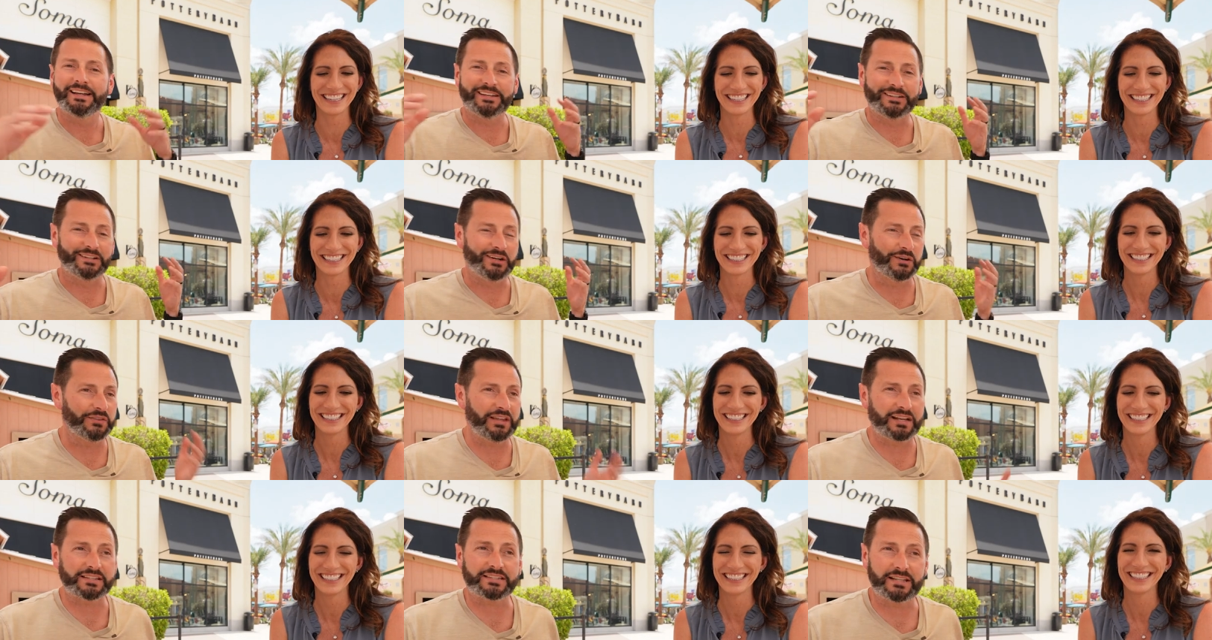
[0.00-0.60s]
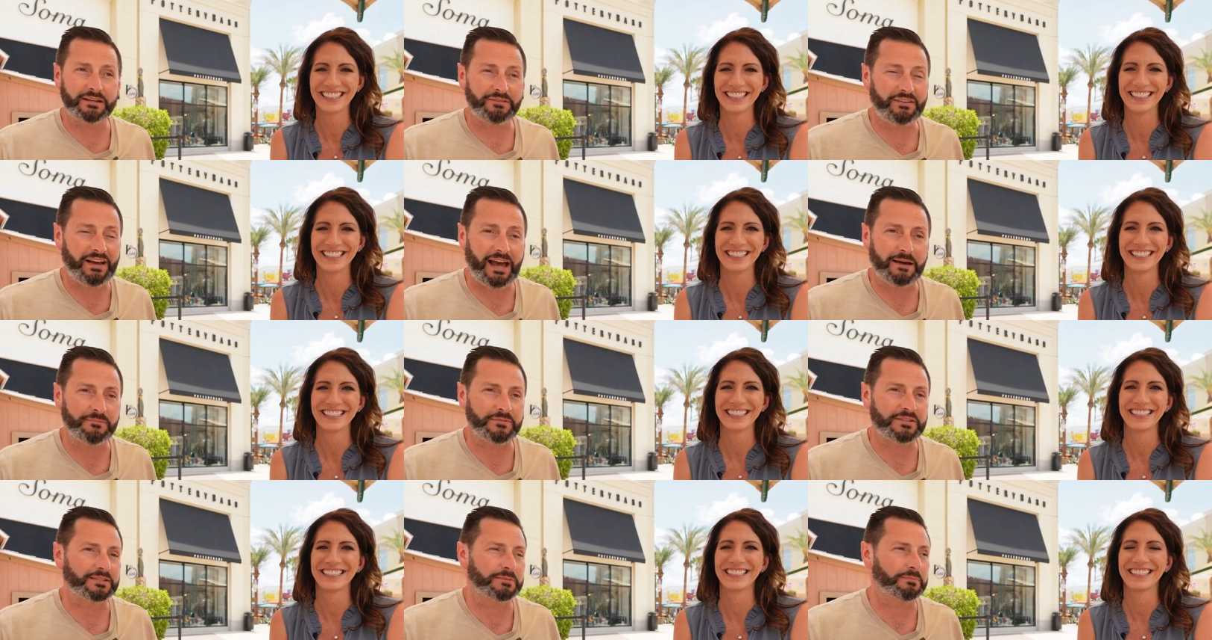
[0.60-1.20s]
Speaker 1: you know, that stuff
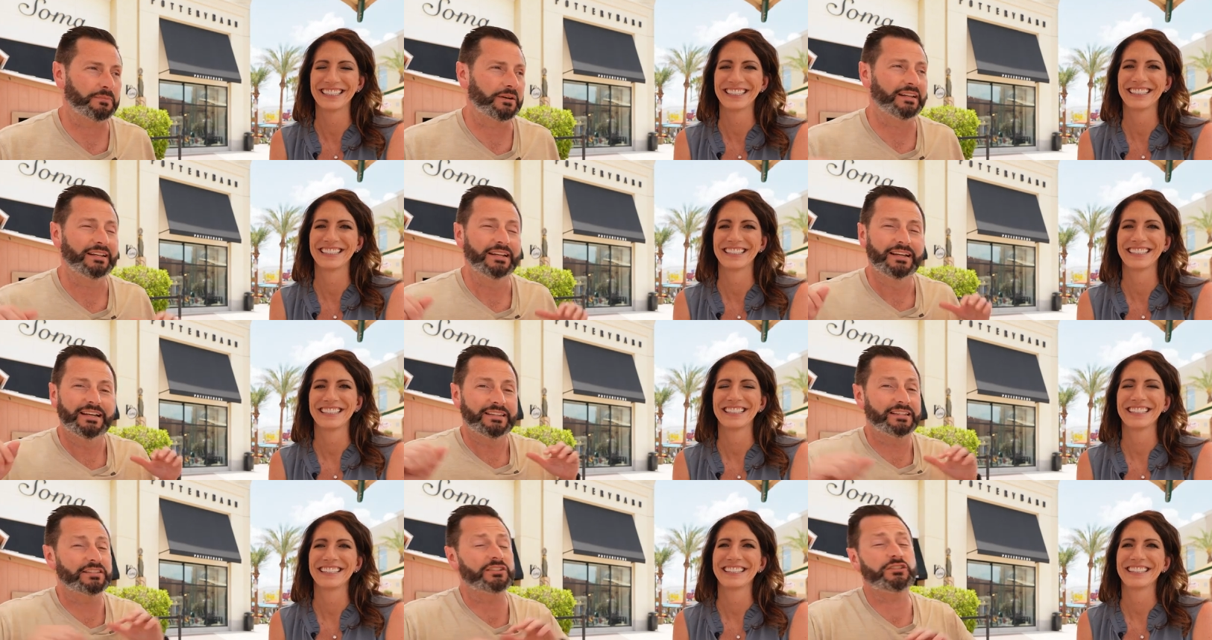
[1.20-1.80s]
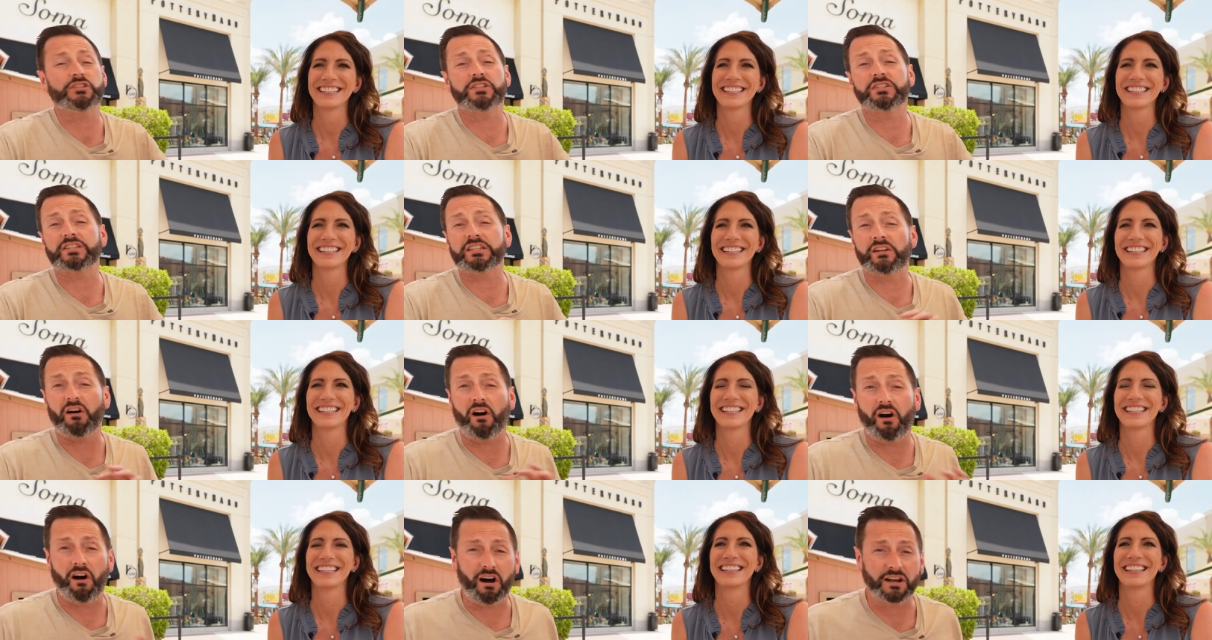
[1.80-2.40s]
happens. But this is just
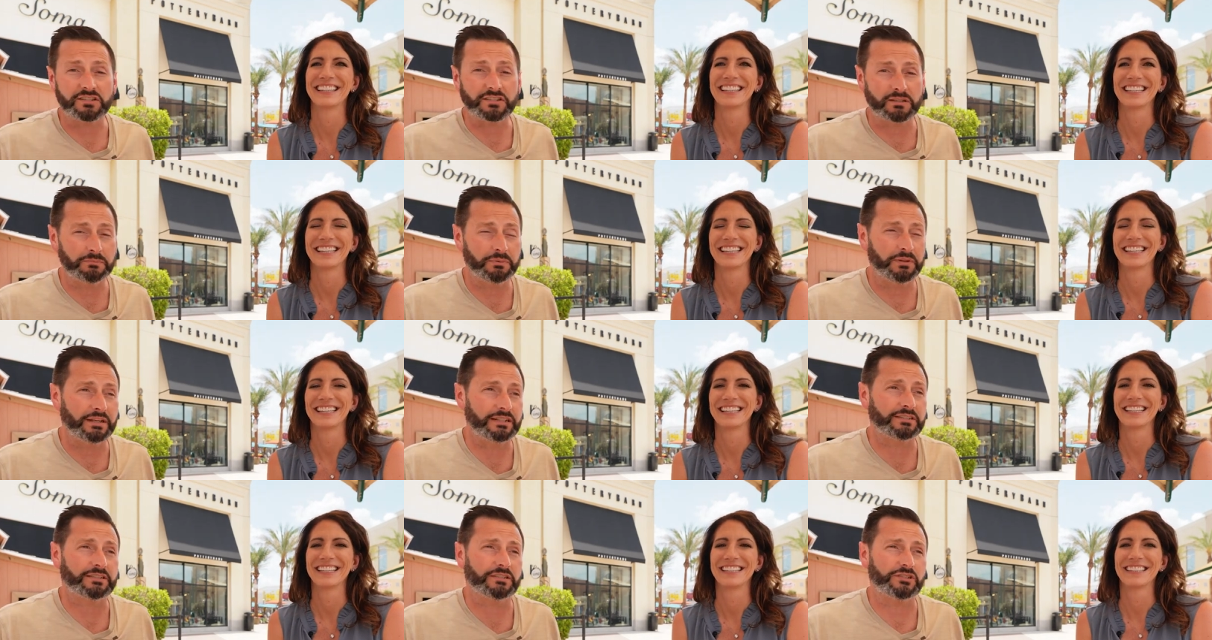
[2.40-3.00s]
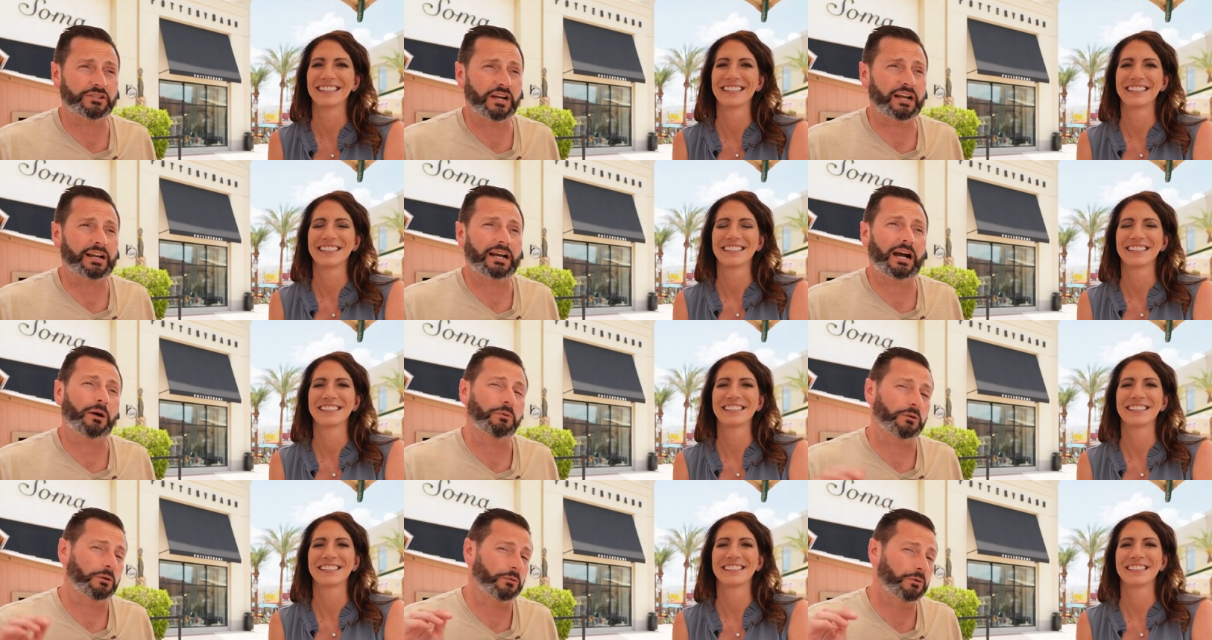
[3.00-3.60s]
an awesome place to check
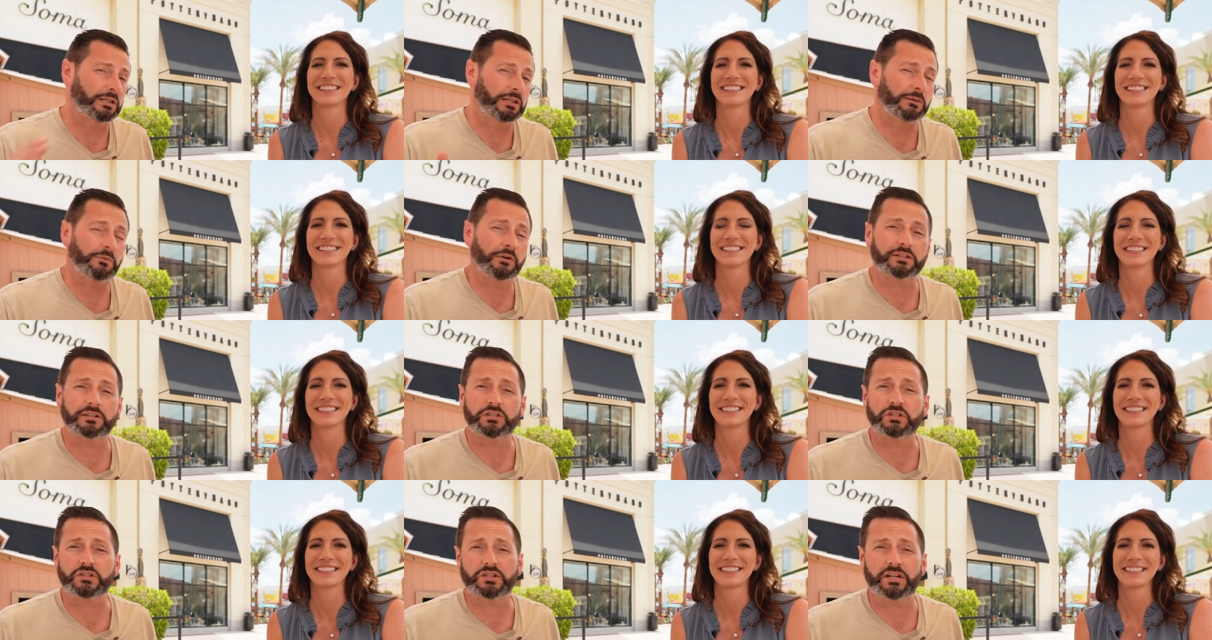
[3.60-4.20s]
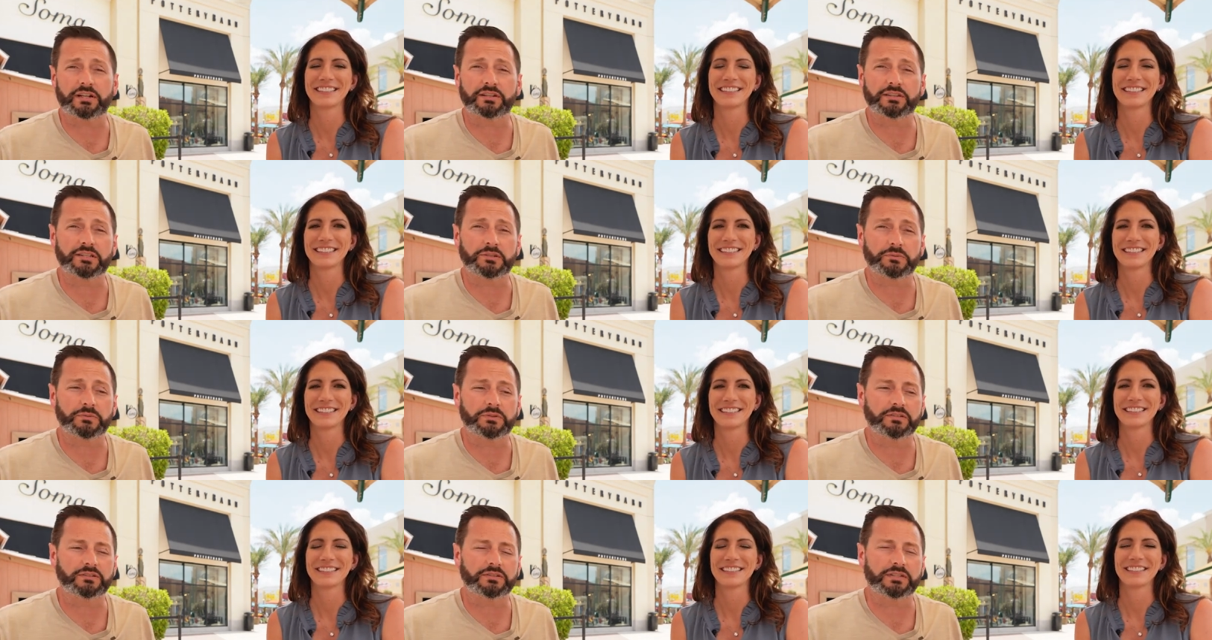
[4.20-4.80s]
out. We really wanted to share
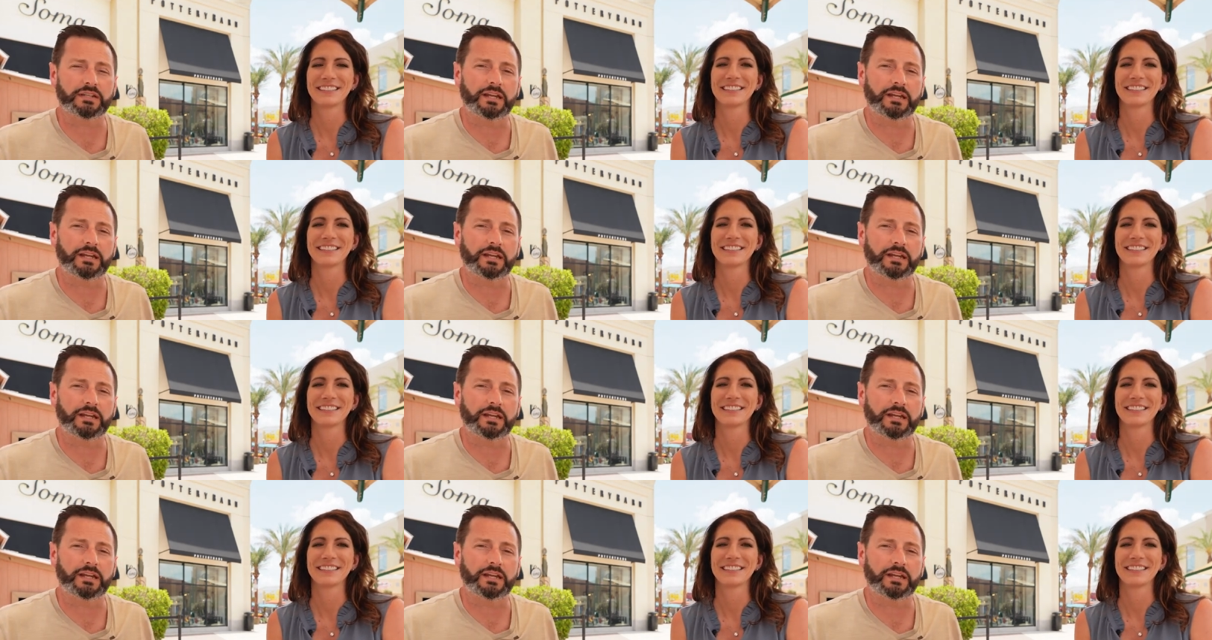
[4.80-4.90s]
this with you